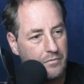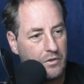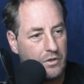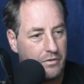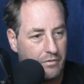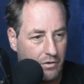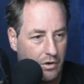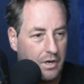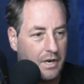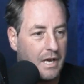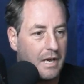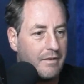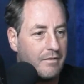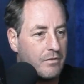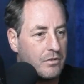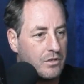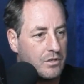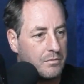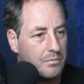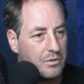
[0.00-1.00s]
You've got to
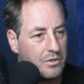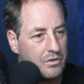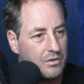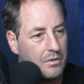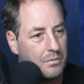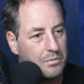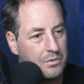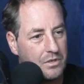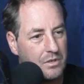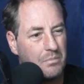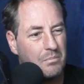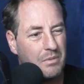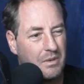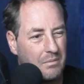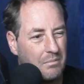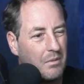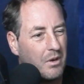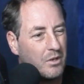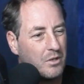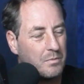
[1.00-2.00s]
have a subscription,
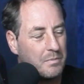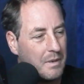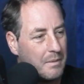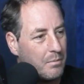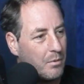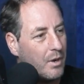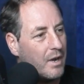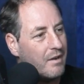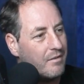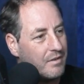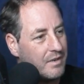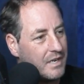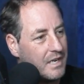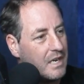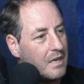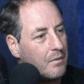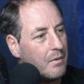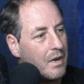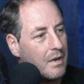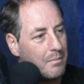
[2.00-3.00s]
but most people have it
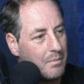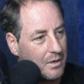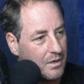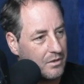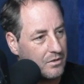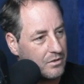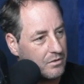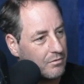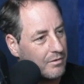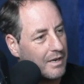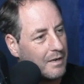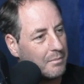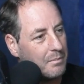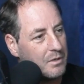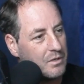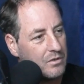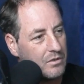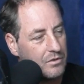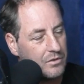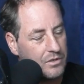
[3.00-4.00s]
anyway because the
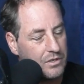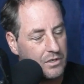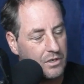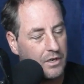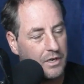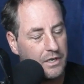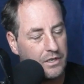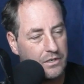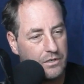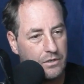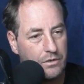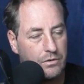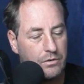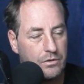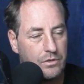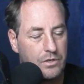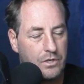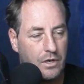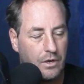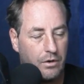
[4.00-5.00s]
rugby's on Sky too.
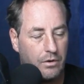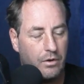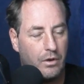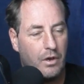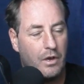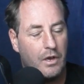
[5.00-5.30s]
So.